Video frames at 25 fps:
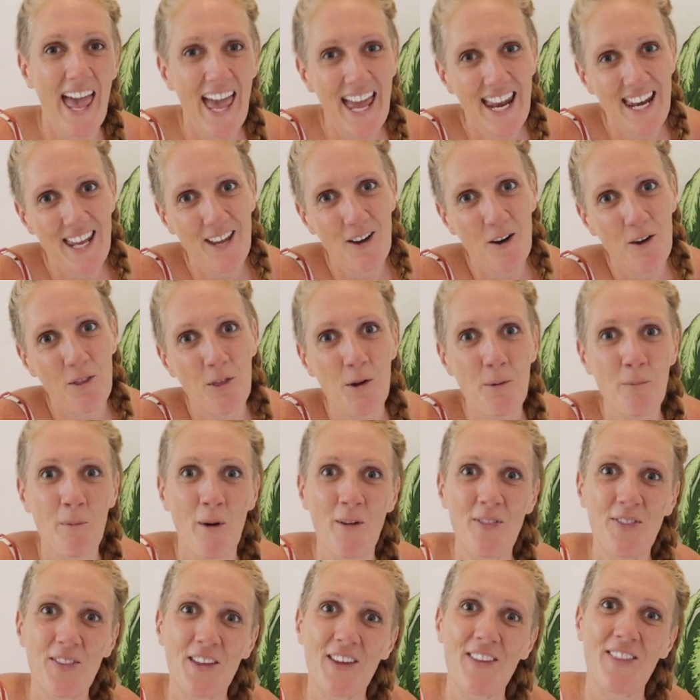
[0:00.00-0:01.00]
any other
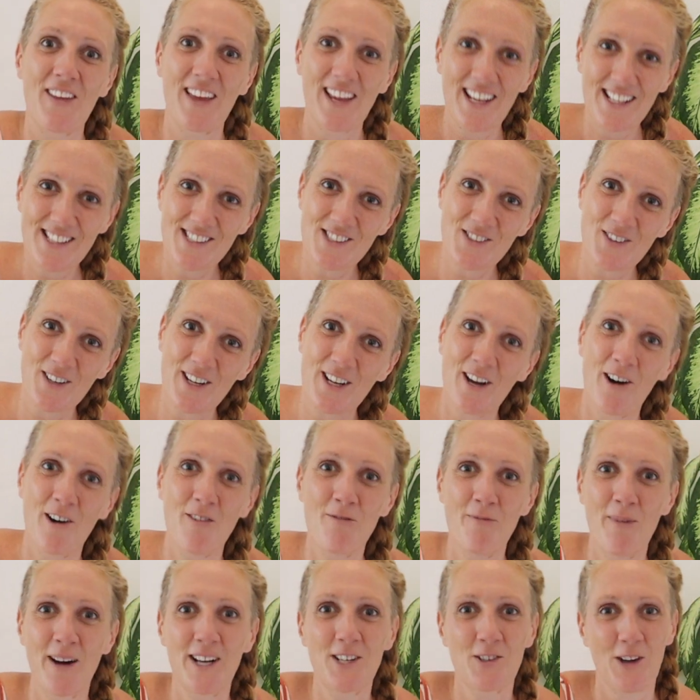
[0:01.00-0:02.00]
month in the history
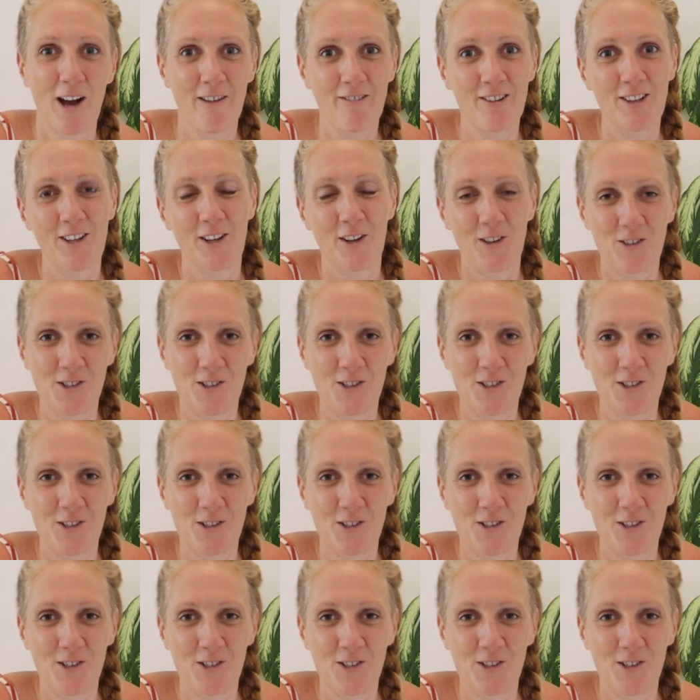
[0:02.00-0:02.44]
of my travel